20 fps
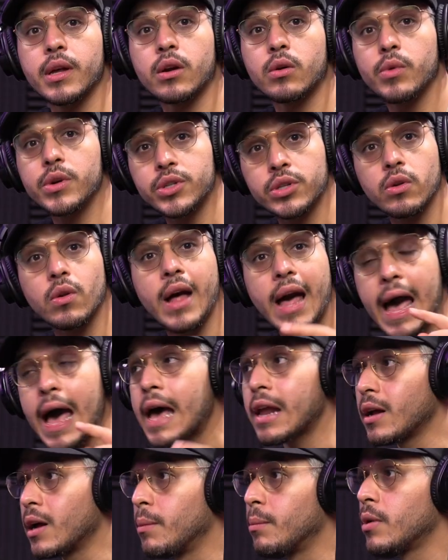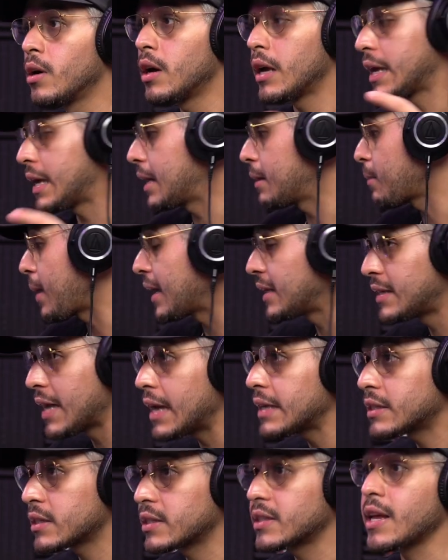an original Atom in my
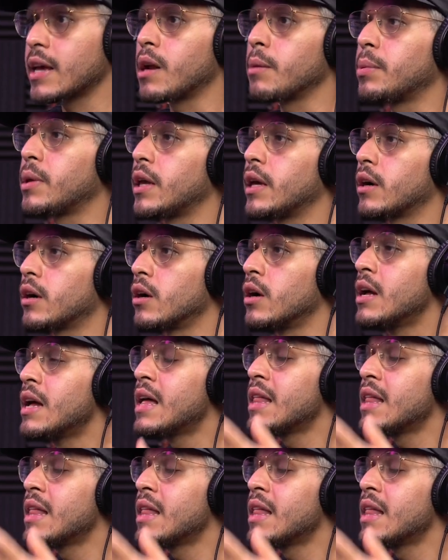desk setup here